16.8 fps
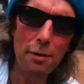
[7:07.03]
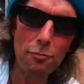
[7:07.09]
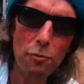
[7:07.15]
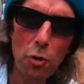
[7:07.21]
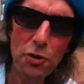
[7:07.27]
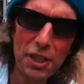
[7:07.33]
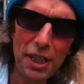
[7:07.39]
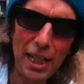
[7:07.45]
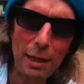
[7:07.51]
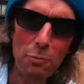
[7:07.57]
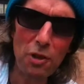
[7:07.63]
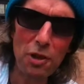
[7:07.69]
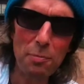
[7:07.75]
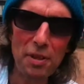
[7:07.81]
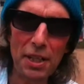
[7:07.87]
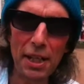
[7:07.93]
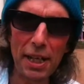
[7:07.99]
Rosie came
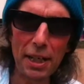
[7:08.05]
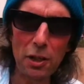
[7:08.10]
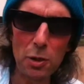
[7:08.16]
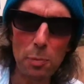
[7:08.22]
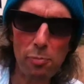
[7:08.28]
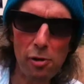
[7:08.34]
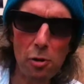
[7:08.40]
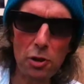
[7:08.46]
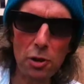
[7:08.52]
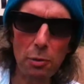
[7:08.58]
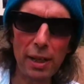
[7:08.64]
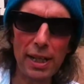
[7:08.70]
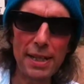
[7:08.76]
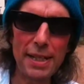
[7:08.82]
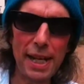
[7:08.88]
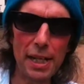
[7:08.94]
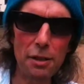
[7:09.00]
with me today because Bro's away
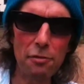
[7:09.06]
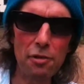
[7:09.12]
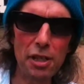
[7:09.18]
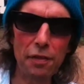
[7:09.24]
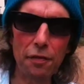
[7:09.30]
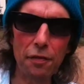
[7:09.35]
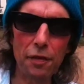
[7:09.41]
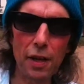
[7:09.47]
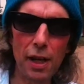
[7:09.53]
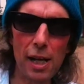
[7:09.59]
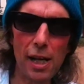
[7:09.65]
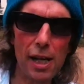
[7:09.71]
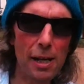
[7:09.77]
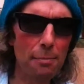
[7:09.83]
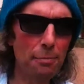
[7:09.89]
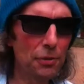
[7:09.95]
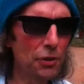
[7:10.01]
in Tenerife.
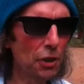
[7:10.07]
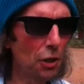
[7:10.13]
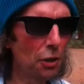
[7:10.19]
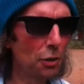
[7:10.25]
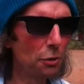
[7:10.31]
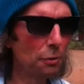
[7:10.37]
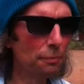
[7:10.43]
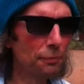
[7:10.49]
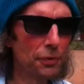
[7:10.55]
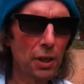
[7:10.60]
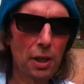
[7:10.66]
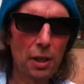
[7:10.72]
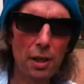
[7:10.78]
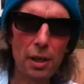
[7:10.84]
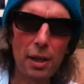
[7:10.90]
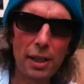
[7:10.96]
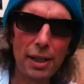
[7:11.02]
So
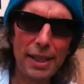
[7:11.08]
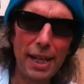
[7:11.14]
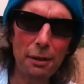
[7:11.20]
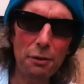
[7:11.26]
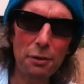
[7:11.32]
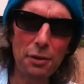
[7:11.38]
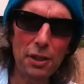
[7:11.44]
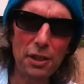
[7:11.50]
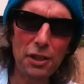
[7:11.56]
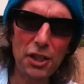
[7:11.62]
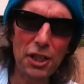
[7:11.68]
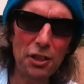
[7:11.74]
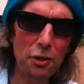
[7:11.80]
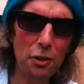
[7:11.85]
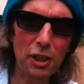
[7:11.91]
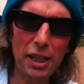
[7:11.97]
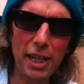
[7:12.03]
now she's
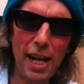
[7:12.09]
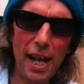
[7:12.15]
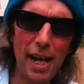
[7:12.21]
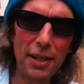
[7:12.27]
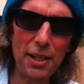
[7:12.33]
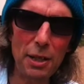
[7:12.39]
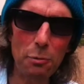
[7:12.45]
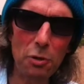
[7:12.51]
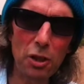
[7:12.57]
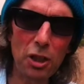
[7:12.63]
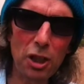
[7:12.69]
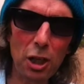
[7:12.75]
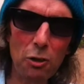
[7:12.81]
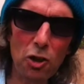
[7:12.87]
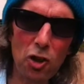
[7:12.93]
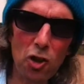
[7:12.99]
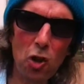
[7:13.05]
got it in her head that we're going to
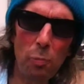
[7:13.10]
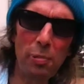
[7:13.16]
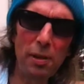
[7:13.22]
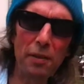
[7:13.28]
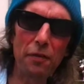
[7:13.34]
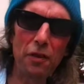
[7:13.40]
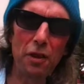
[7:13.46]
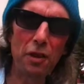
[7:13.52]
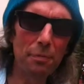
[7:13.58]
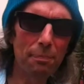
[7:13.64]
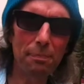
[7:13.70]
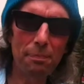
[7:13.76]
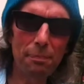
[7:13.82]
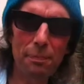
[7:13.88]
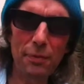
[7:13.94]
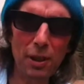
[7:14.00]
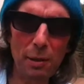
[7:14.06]
go shopping for
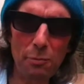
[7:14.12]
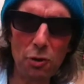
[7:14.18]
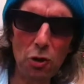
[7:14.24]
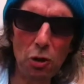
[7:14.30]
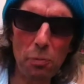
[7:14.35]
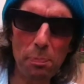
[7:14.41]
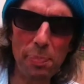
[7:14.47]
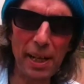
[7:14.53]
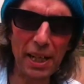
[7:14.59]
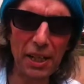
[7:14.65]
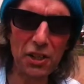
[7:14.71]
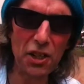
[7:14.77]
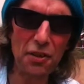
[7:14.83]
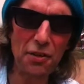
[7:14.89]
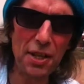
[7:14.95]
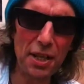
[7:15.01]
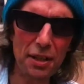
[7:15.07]
some sort of
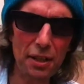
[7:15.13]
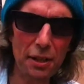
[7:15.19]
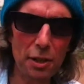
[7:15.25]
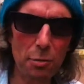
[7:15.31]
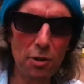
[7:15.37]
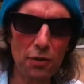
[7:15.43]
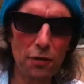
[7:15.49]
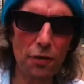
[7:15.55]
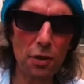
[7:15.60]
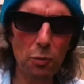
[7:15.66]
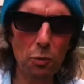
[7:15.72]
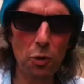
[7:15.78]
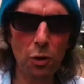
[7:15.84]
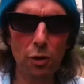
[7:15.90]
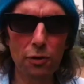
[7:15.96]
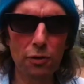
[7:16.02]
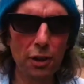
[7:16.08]
picture thing that she wants for the
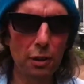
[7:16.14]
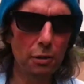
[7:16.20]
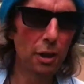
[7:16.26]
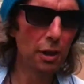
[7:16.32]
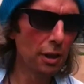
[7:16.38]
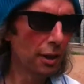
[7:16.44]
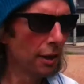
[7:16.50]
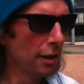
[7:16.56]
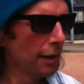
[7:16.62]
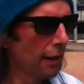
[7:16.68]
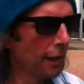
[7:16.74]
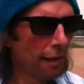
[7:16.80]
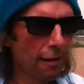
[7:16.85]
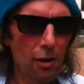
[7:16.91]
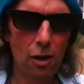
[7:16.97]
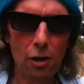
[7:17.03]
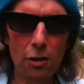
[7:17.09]
wall. So
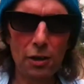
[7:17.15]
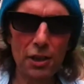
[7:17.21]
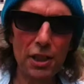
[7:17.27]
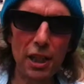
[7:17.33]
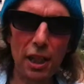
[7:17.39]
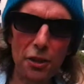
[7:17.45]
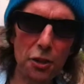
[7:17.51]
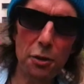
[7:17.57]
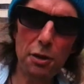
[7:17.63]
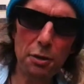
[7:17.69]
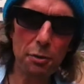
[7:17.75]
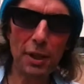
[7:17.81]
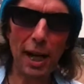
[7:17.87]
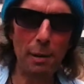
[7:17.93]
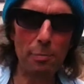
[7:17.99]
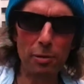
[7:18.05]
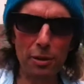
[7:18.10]
honestly, I knew this would
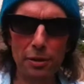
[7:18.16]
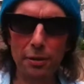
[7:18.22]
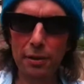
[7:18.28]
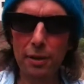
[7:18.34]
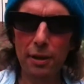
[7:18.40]
happen.